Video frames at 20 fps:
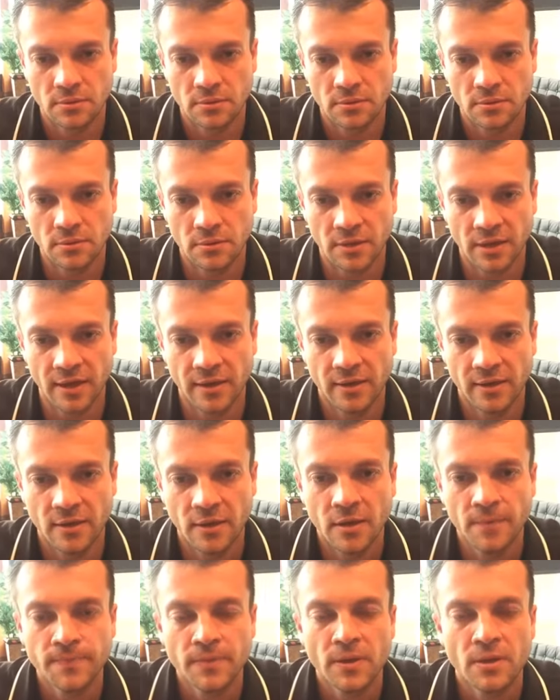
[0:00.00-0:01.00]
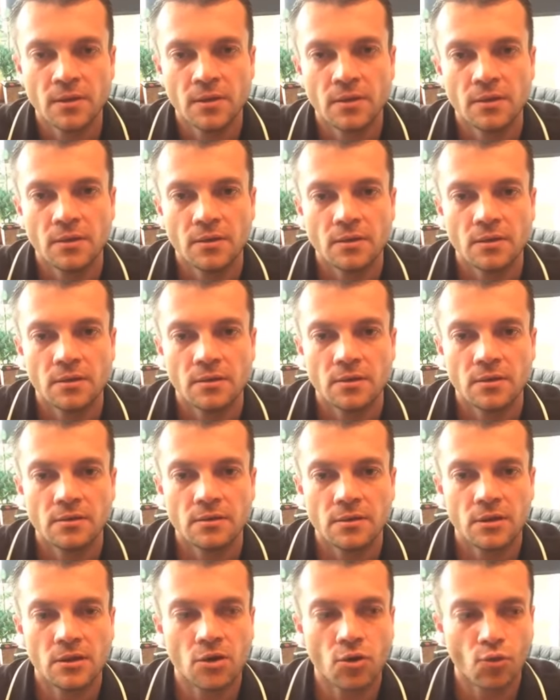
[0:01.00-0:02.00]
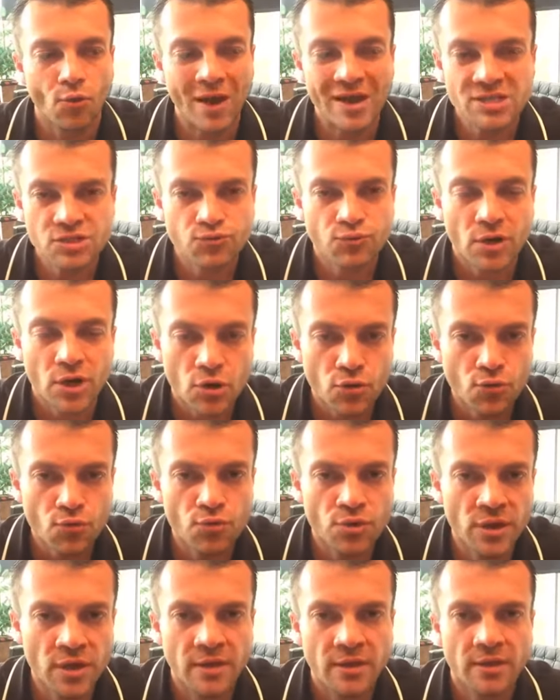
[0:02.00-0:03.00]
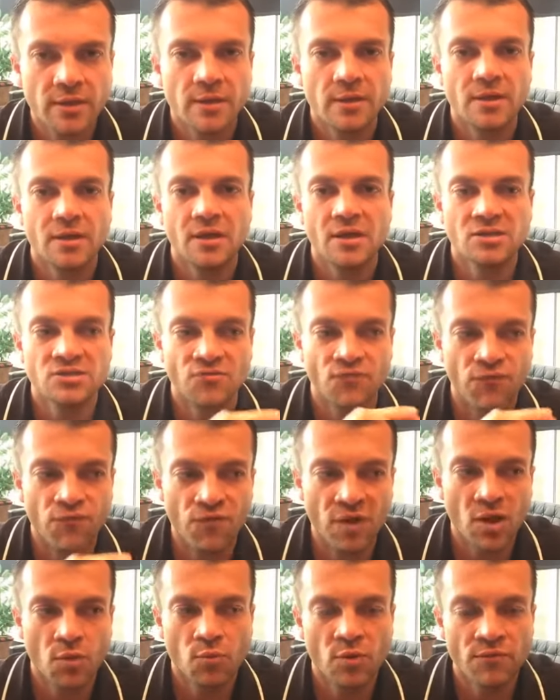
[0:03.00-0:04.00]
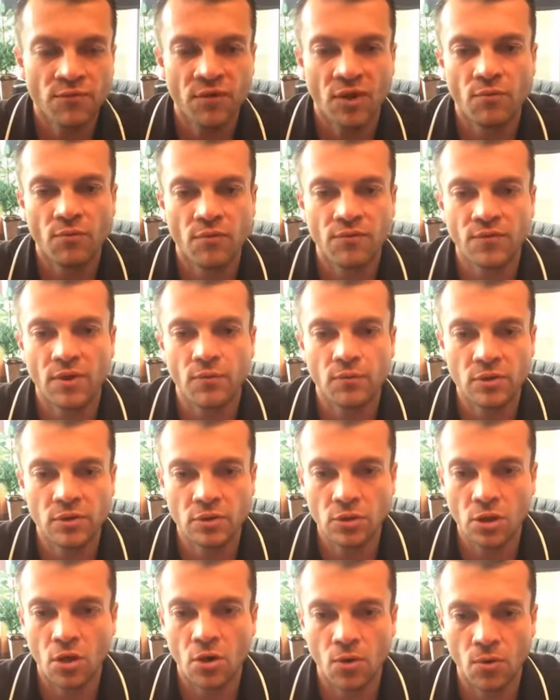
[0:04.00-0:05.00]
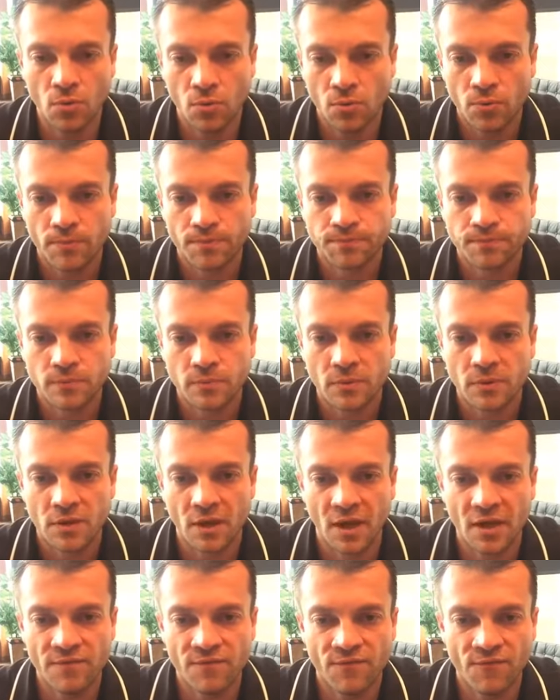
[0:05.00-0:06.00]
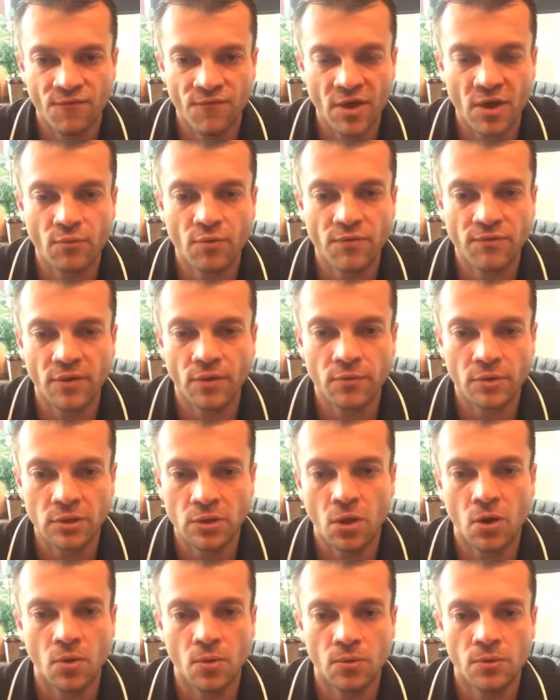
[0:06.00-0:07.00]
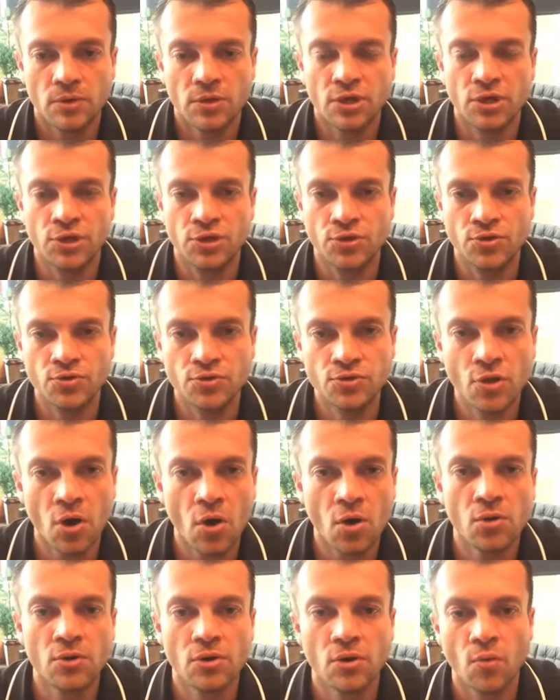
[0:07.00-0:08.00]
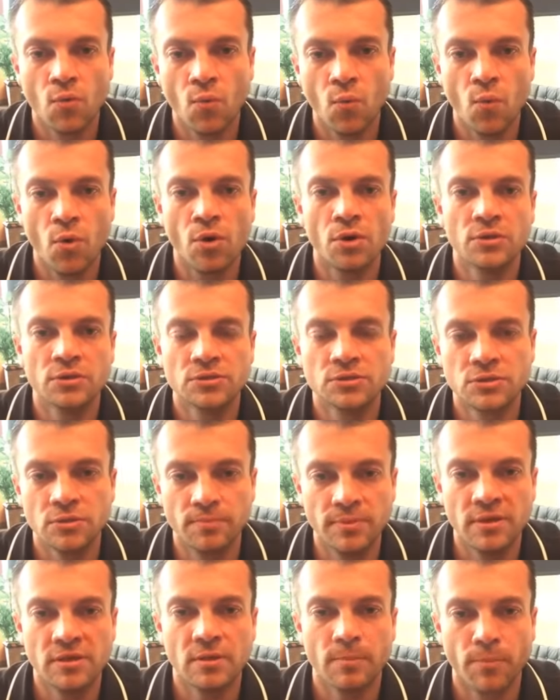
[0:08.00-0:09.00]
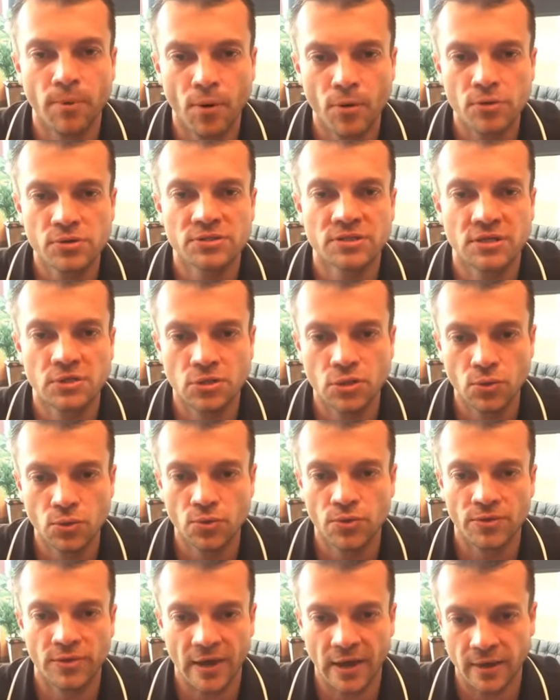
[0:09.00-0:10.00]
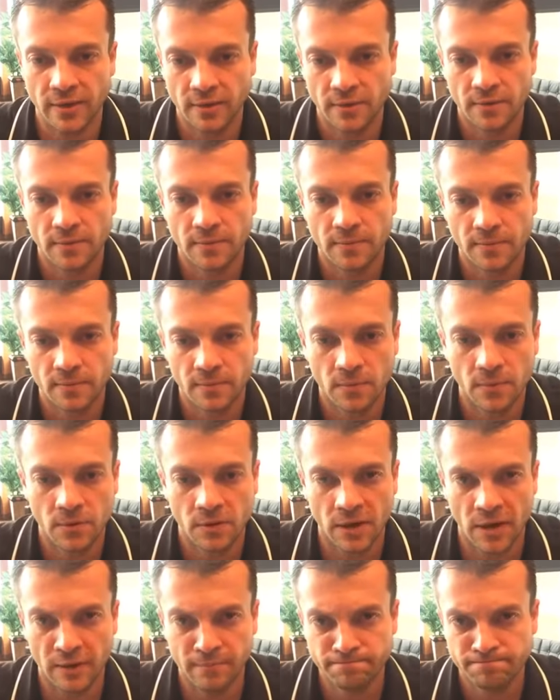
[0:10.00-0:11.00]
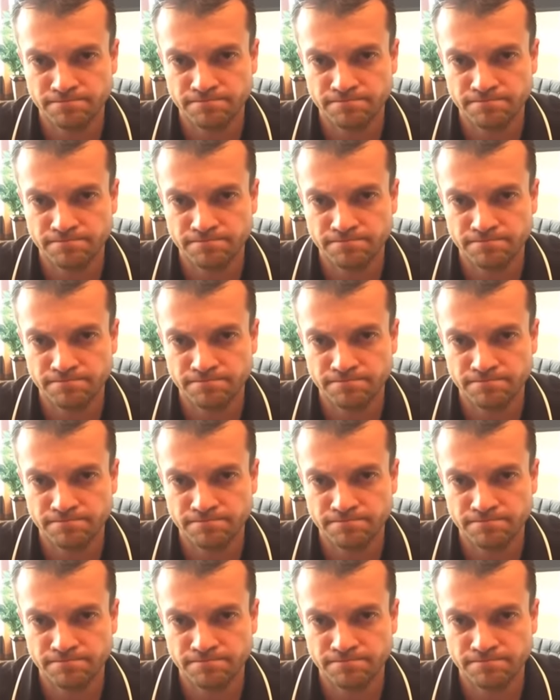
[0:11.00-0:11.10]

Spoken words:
okay? Cross-recruiting is very, very, very low, okay? Very, very low. You don't want to be the person doing that, okay?